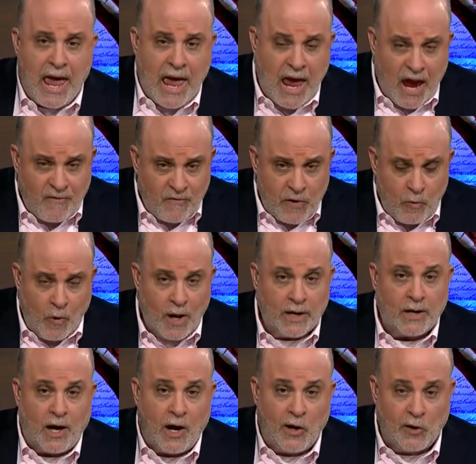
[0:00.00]

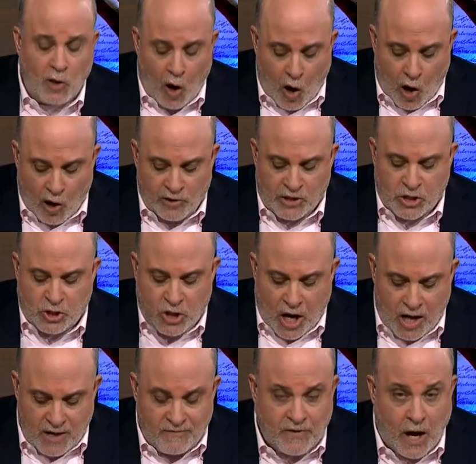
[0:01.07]
everyone along the
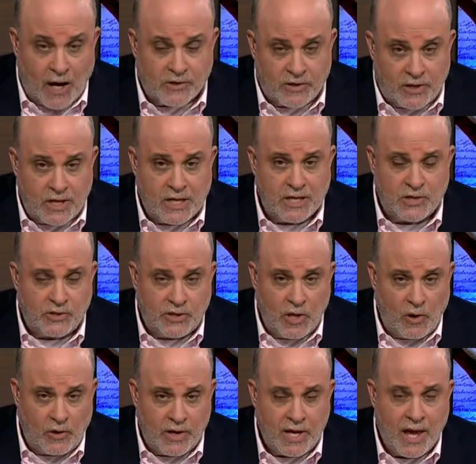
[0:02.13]
chain of custody is
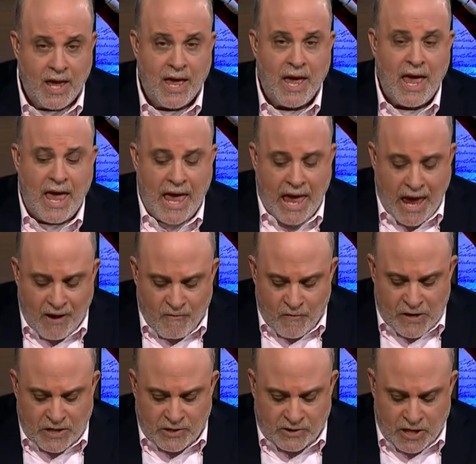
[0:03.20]
guilty.
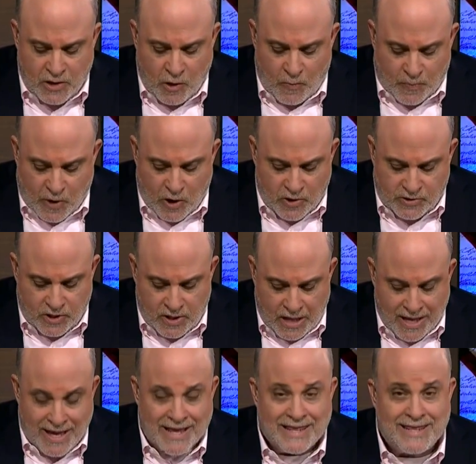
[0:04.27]
Every single person.
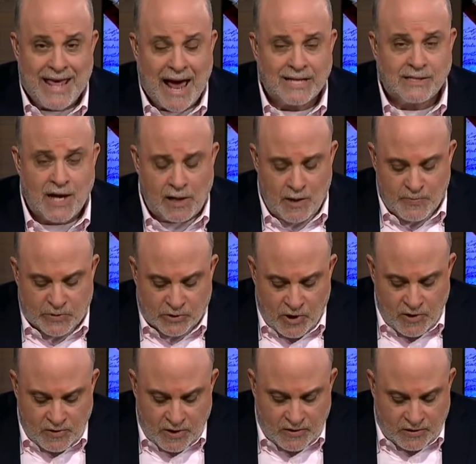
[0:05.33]
That's how
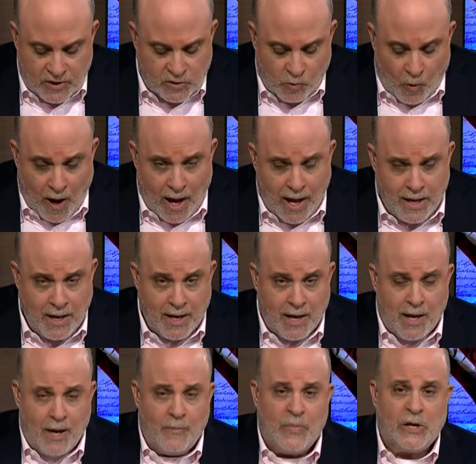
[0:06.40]
absurd this is. Why?
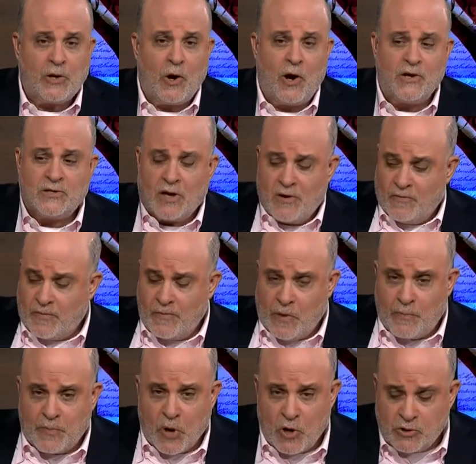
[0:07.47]
because from
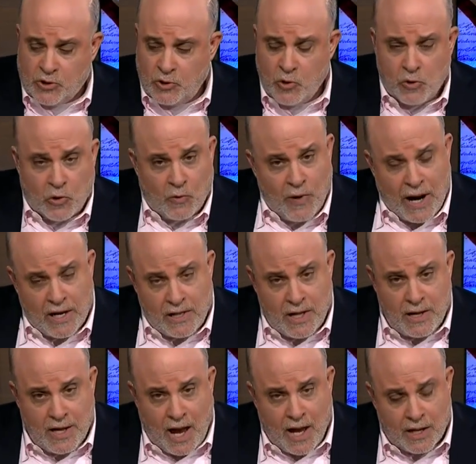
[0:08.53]
the person who created the
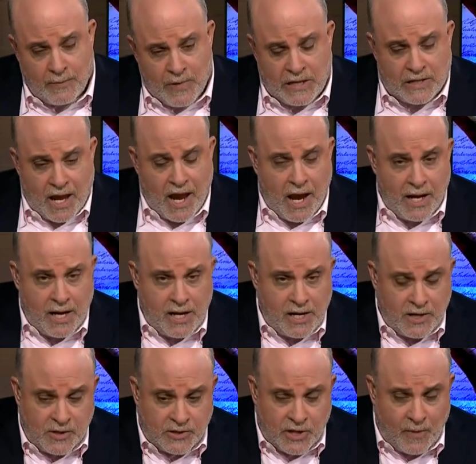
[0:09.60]
document, that handed it
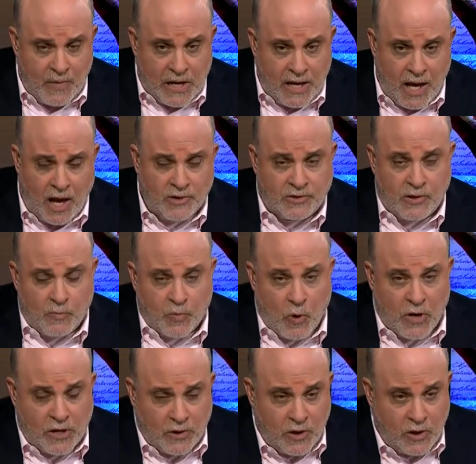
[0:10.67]
to somebody else, that brought it to